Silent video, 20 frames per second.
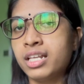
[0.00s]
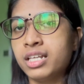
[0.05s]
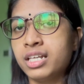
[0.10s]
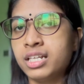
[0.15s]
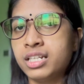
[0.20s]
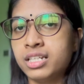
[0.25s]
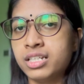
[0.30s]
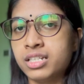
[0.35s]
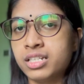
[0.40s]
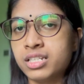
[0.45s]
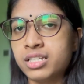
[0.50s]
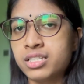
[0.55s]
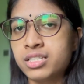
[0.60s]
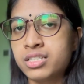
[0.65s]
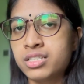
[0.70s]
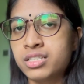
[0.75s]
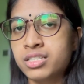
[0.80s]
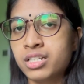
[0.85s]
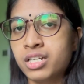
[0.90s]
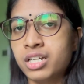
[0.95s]
it is
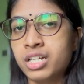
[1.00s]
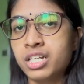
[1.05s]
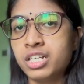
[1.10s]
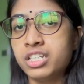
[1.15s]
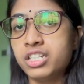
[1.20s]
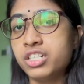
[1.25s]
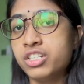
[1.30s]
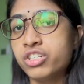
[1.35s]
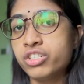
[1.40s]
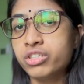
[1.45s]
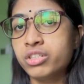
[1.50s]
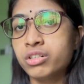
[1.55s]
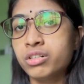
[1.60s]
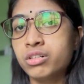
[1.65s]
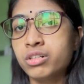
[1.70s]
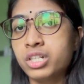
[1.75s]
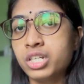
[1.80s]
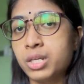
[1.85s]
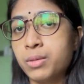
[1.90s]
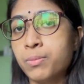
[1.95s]
digital
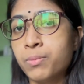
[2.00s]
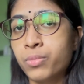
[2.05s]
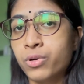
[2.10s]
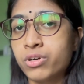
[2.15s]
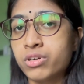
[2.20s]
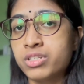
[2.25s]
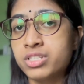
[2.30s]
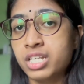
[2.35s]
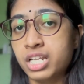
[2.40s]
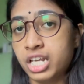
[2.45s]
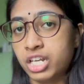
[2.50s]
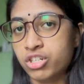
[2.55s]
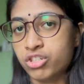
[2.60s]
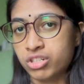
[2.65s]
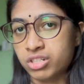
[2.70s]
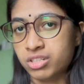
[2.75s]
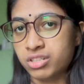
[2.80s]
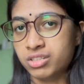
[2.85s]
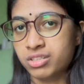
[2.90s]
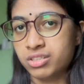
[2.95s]
impersonation.